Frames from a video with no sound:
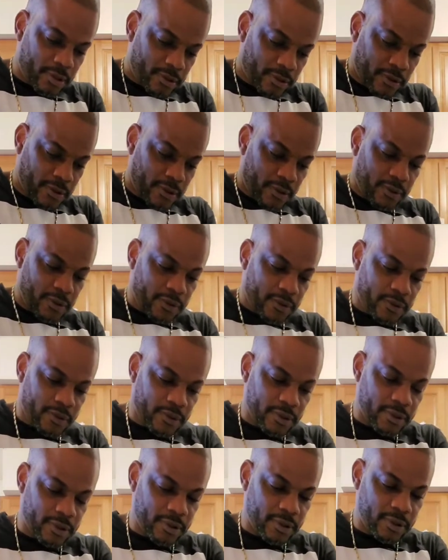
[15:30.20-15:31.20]
So
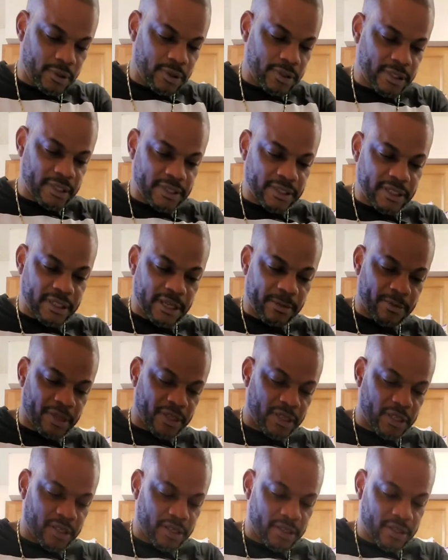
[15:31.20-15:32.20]
as I said, I'm not
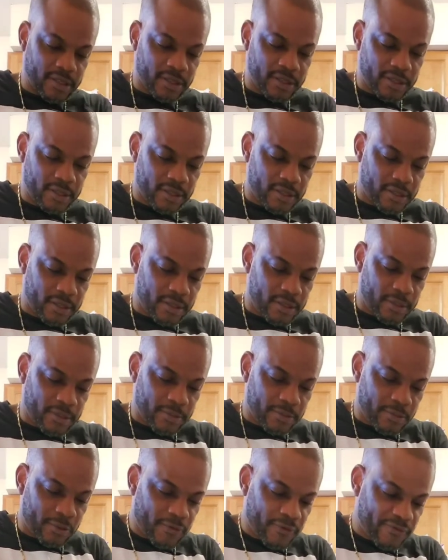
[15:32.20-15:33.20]
a
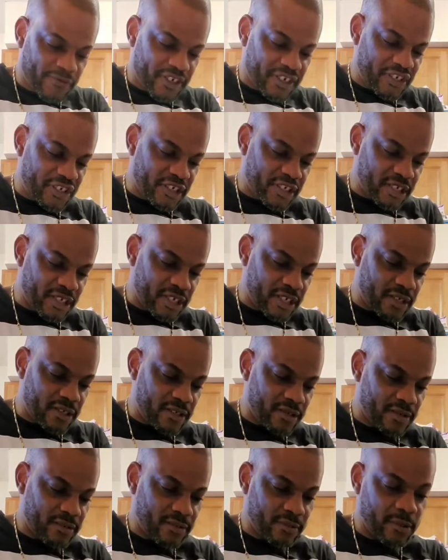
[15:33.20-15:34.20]
professional,
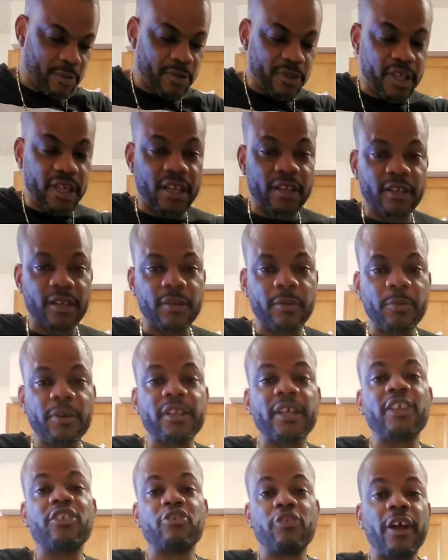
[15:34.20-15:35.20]

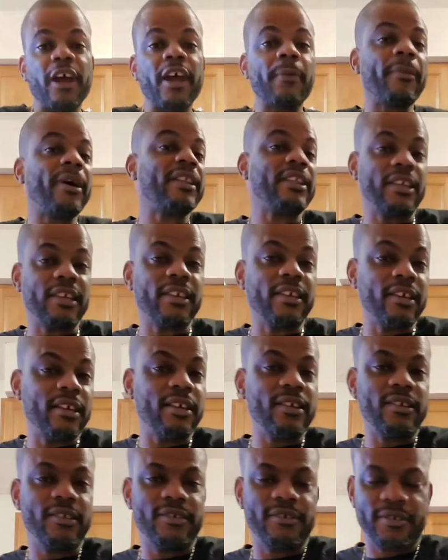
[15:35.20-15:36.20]
but I try my thing,
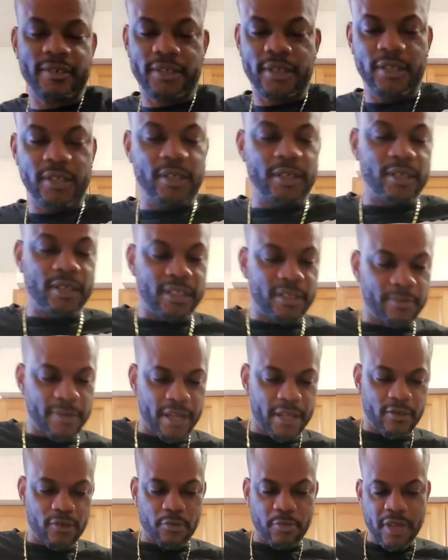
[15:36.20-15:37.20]
yeah. And then
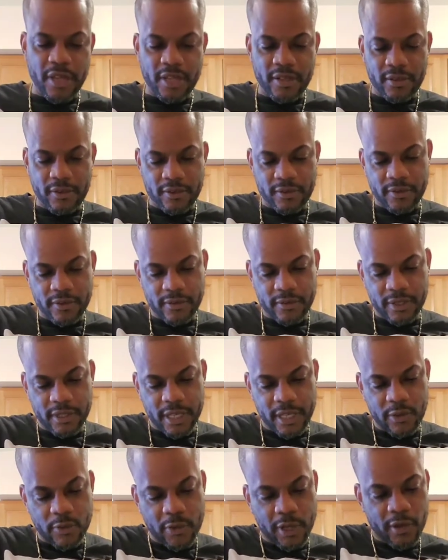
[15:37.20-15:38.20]
my tomato, what
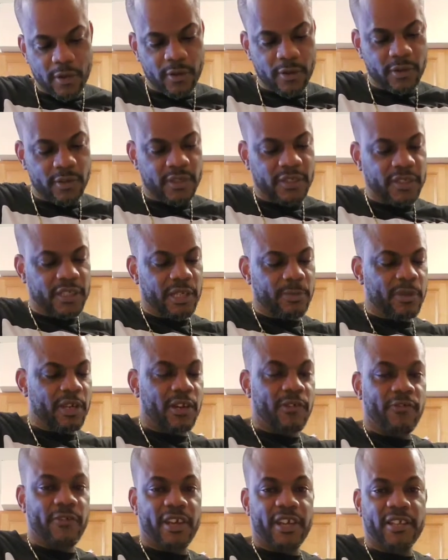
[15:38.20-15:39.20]
I do, I cut the stem
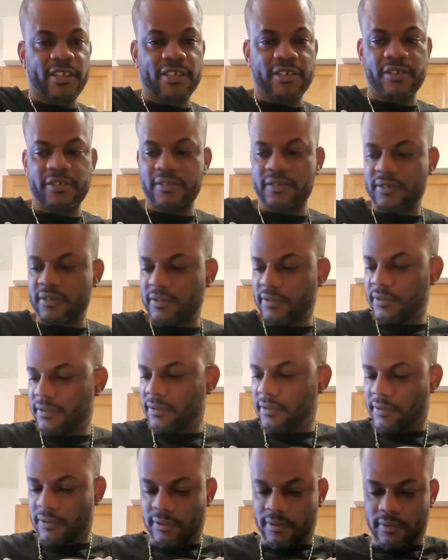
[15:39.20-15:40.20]
off right here,
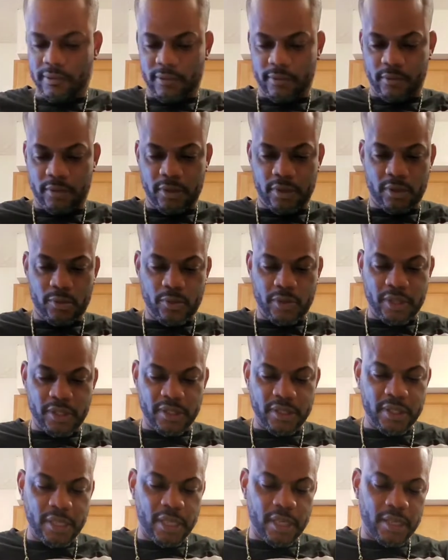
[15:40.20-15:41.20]
put it one
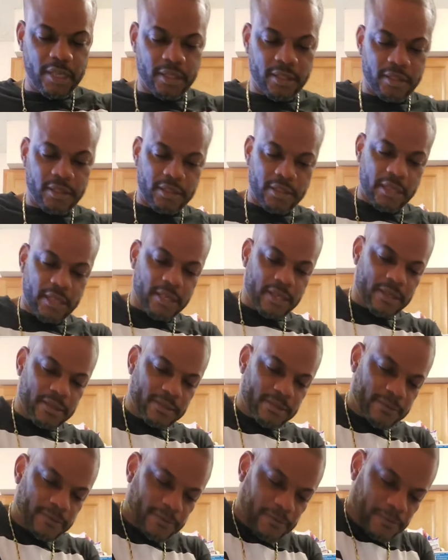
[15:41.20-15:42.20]
side, and then I
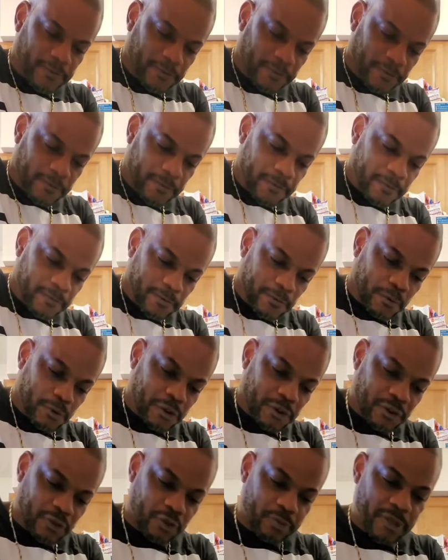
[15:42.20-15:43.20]
go
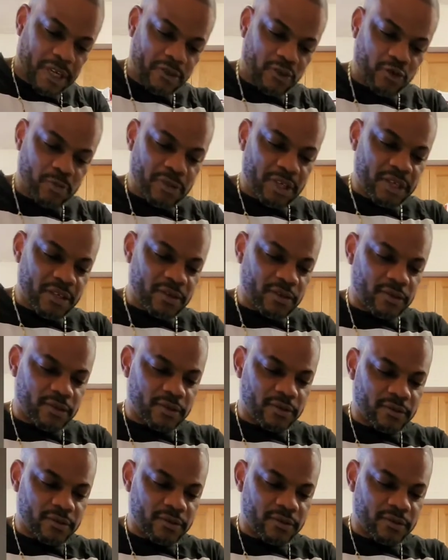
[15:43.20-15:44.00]
into my tomato,